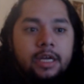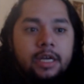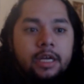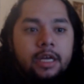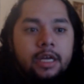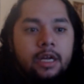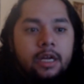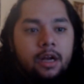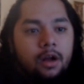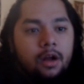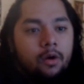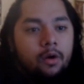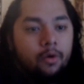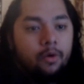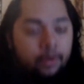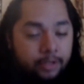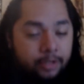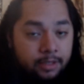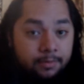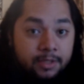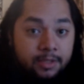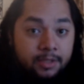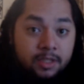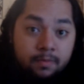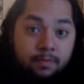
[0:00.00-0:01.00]
you know, or
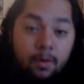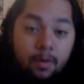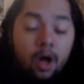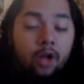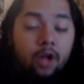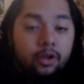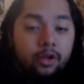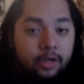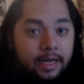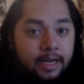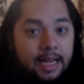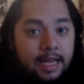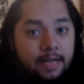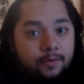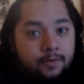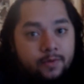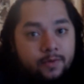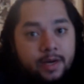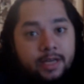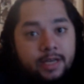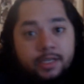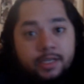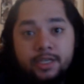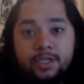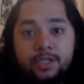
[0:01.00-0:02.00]
some smaller games where
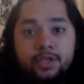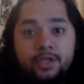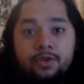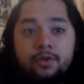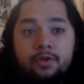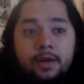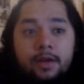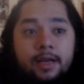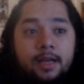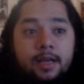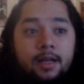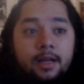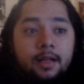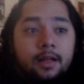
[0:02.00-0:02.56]
I can just do like a,